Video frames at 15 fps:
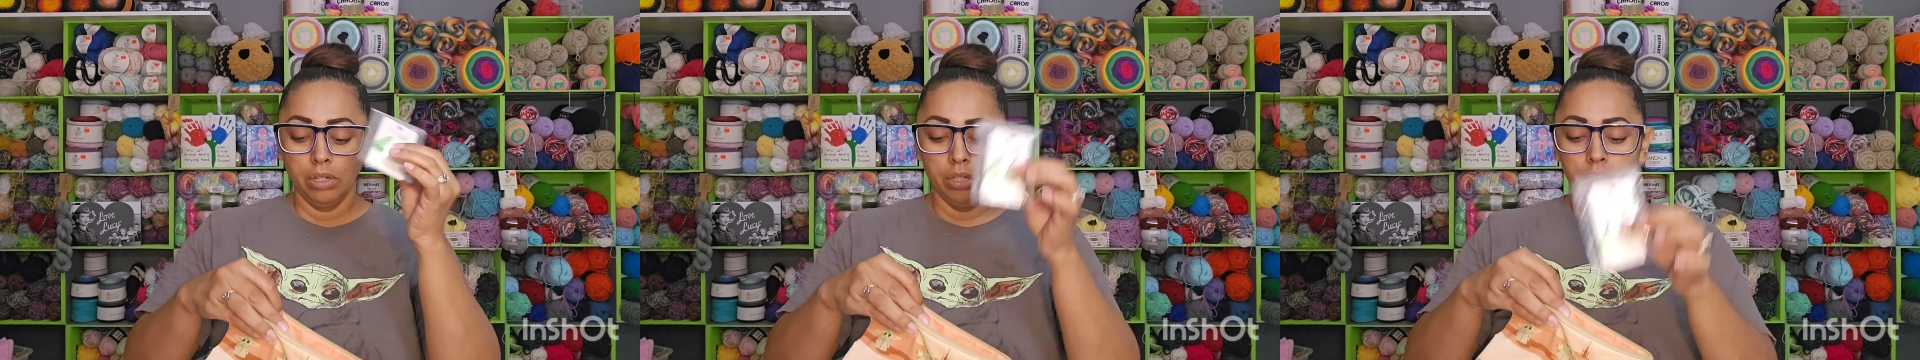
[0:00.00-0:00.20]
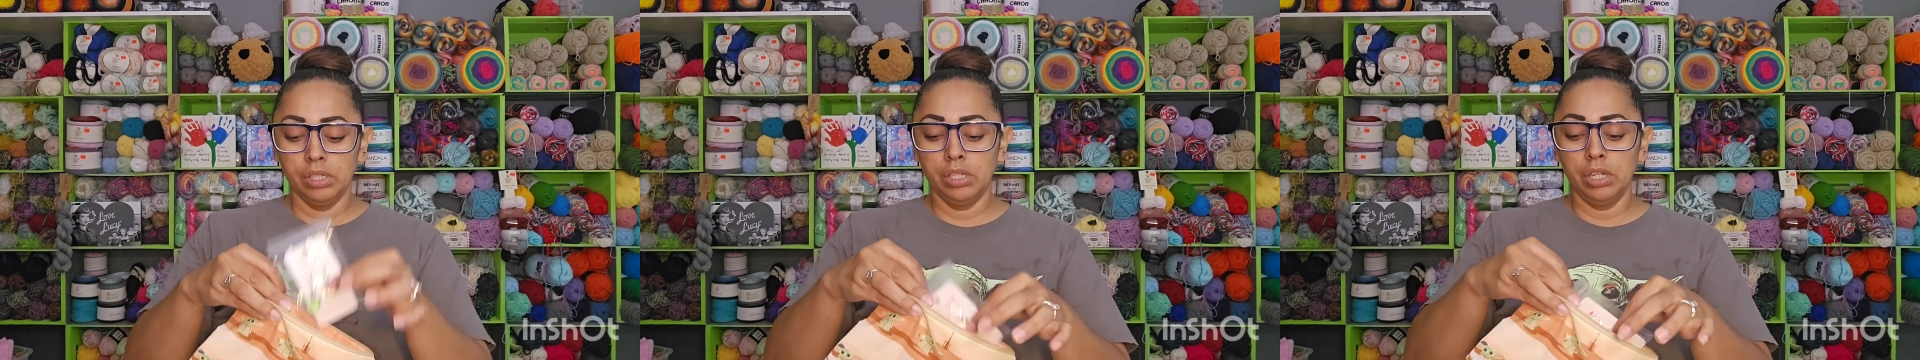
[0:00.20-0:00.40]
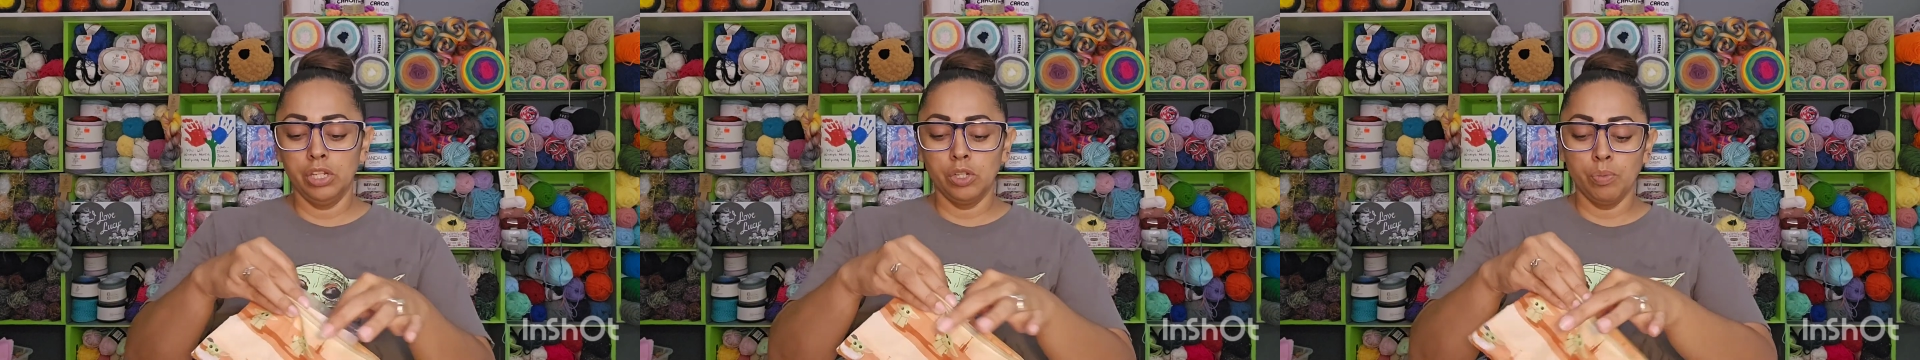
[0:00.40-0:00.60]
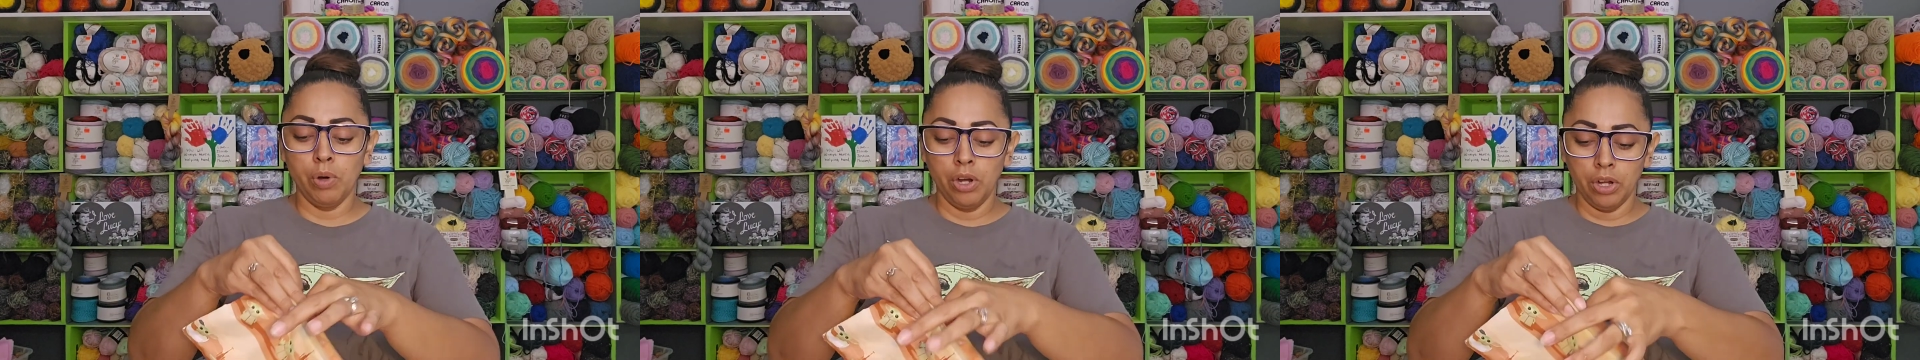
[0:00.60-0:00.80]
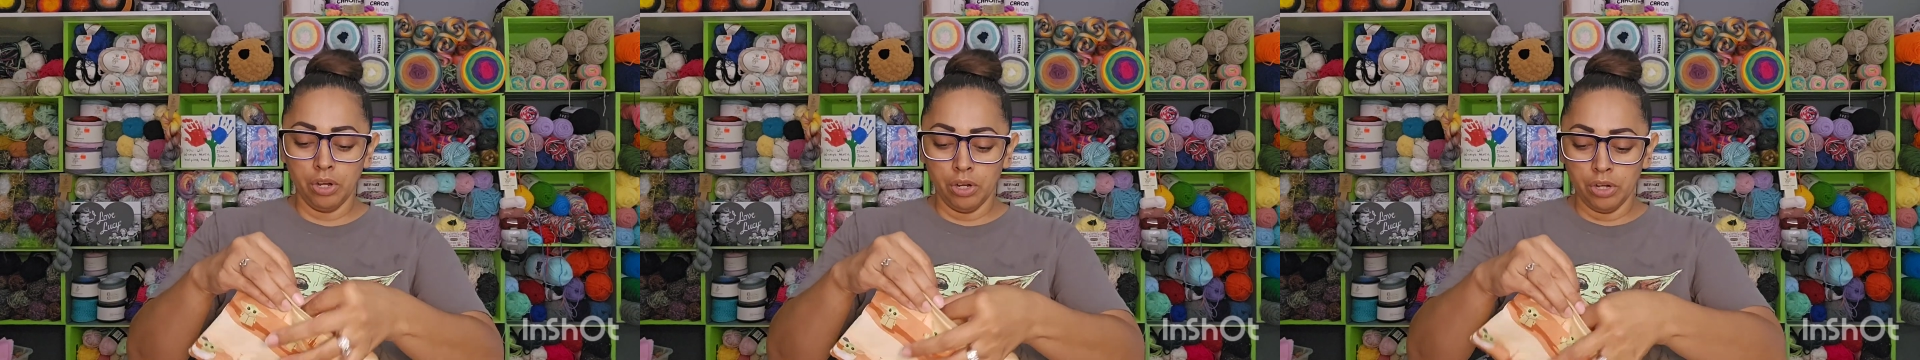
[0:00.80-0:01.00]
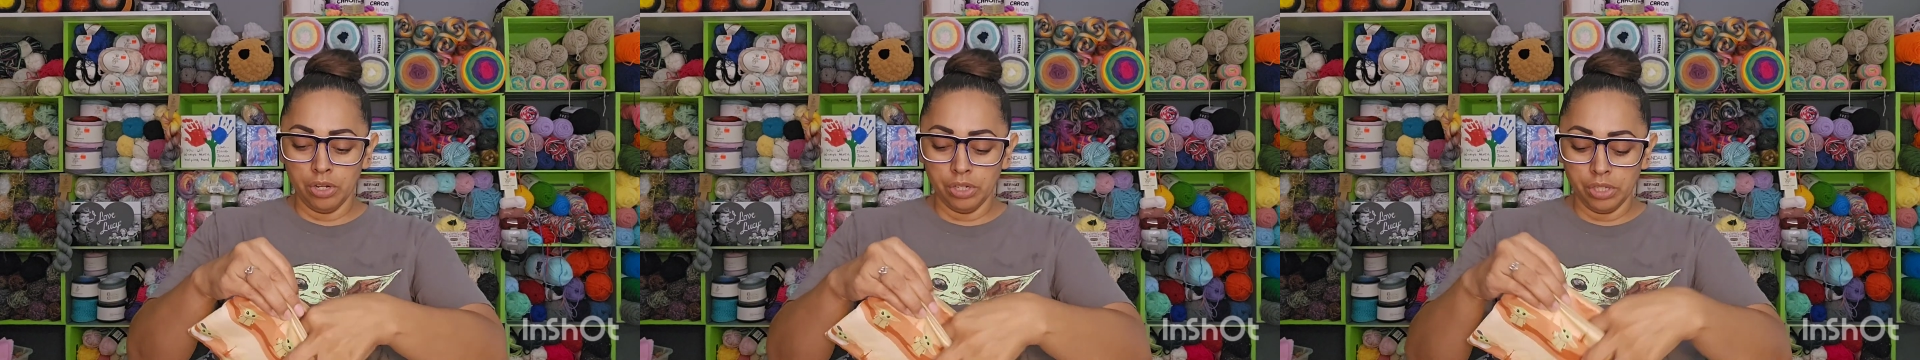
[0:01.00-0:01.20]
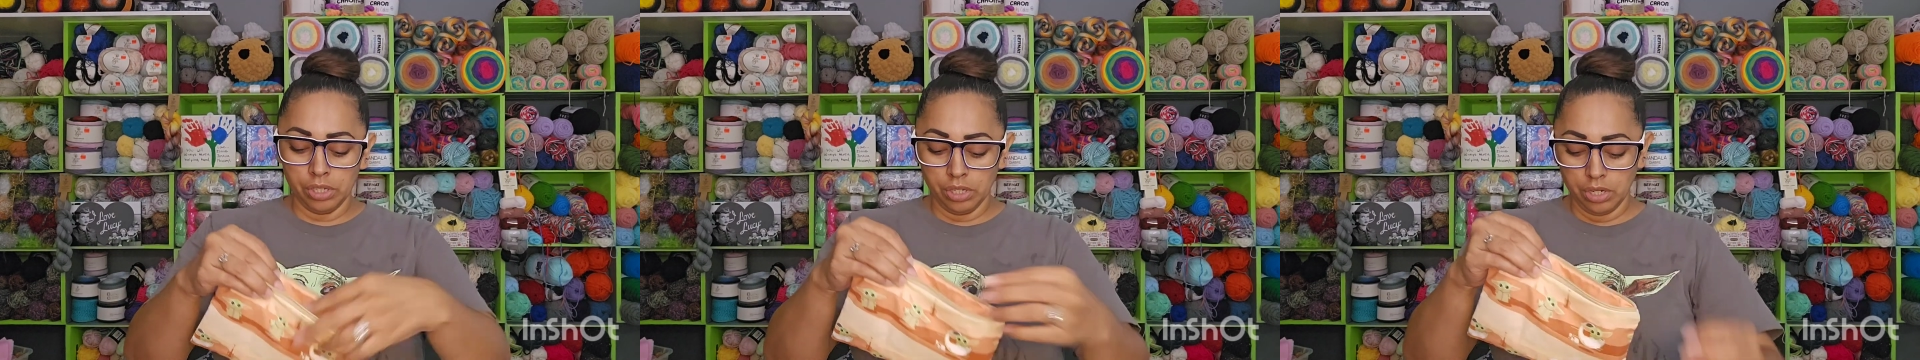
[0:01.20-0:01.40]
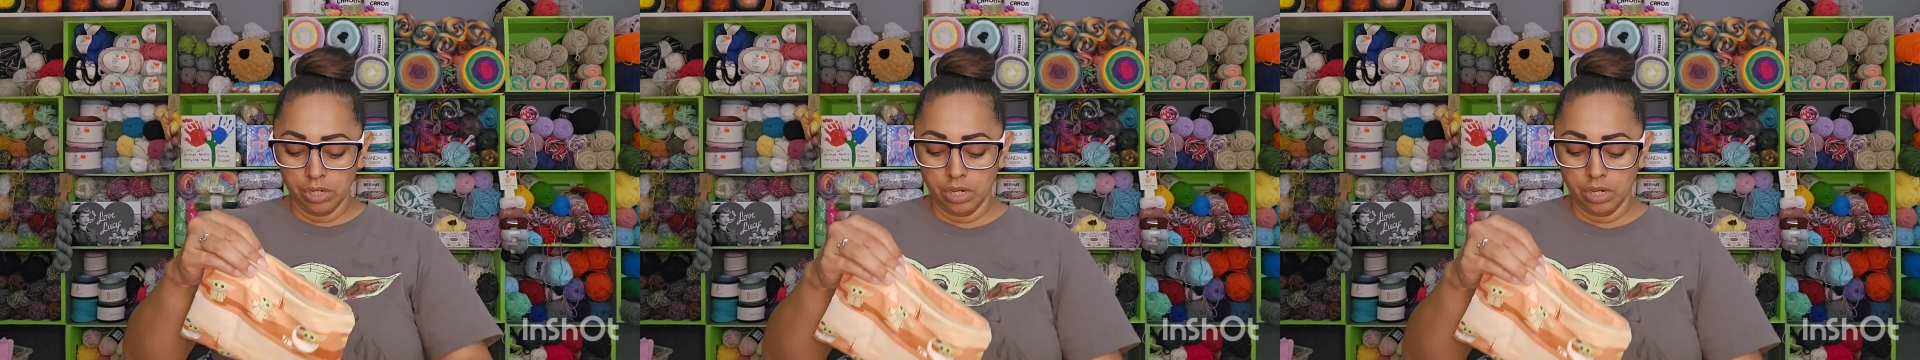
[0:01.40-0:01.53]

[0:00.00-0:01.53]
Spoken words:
Stitch markers,